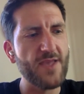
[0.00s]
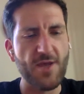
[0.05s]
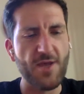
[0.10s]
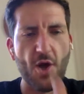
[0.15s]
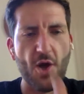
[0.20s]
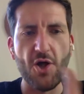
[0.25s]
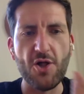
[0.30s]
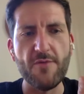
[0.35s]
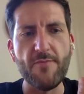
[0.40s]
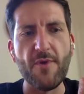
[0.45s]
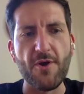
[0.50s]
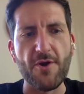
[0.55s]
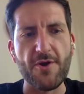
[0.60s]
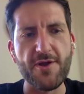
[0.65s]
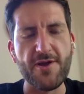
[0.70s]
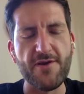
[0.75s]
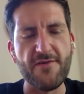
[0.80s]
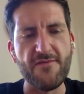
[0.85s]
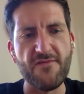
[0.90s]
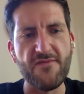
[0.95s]

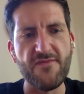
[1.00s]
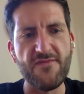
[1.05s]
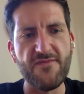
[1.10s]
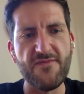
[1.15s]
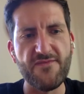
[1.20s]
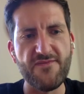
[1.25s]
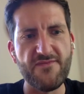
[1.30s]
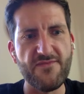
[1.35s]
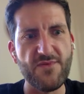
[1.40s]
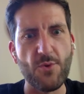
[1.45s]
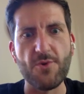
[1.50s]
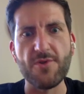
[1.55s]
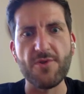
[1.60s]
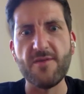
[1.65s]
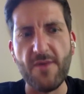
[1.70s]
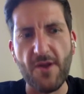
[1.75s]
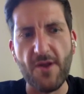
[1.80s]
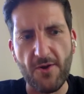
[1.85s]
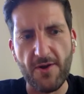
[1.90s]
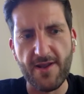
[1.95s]
hallmark of North
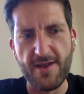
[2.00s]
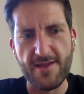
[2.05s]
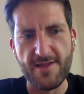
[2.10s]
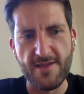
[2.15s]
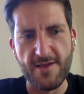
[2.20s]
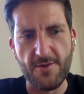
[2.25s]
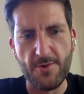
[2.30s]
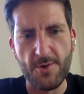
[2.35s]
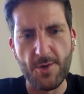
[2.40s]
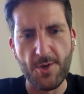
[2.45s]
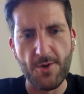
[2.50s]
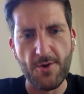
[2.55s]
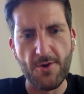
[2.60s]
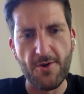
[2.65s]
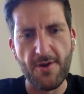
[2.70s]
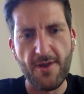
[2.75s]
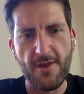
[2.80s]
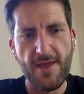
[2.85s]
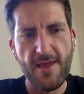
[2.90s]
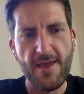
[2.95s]
American
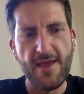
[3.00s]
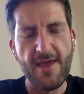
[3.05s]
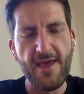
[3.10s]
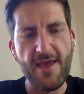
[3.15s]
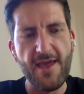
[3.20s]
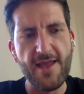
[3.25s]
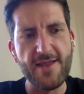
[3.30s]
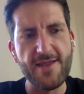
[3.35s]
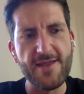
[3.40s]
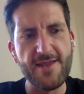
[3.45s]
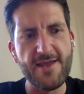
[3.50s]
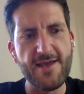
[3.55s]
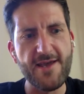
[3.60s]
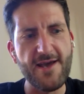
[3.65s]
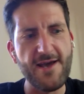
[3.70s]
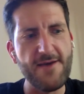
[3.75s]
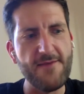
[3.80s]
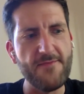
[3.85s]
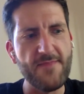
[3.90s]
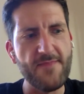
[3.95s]
literature, and you
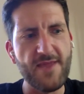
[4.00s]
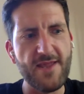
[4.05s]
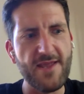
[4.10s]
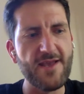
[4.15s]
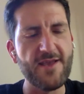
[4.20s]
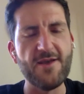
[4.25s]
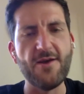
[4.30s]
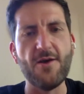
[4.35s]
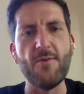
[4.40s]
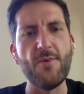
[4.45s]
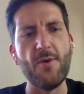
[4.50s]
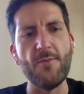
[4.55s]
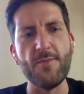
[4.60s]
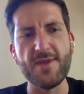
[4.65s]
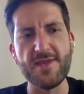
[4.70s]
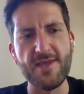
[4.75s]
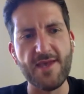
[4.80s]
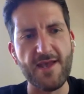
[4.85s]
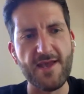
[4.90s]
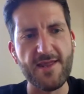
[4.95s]
know,
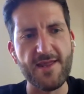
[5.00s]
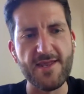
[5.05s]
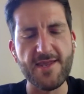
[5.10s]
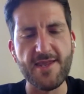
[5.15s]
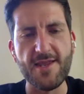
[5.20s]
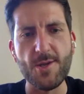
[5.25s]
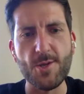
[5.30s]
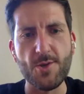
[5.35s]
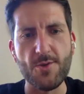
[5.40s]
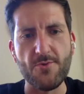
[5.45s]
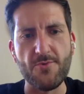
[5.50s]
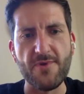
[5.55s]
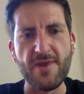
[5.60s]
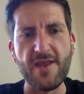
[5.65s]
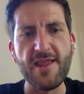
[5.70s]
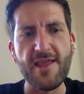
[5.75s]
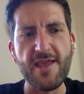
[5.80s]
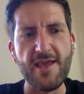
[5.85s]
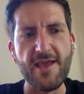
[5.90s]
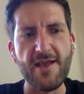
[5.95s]
almost like an essential
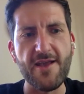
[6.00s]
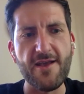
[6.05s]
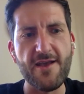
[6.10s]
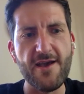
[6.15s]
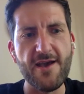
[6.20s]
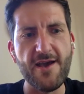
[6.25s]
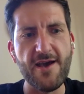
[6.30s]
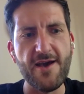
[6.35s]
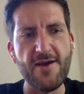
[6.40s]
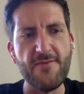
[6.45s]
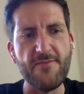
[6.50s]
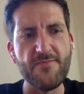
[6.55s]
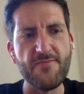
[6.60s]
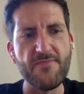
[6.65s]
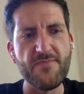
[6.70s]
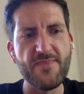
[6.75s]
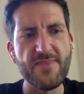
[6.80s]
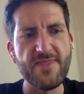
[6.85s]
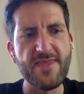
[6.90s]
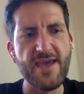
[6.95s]
reading
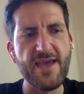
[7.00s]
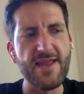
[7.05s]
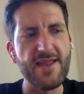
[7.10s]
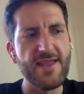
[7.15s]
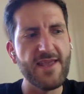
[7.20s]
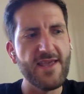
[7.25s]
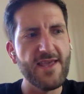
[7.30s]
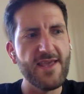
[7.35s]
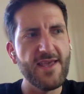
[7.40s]
that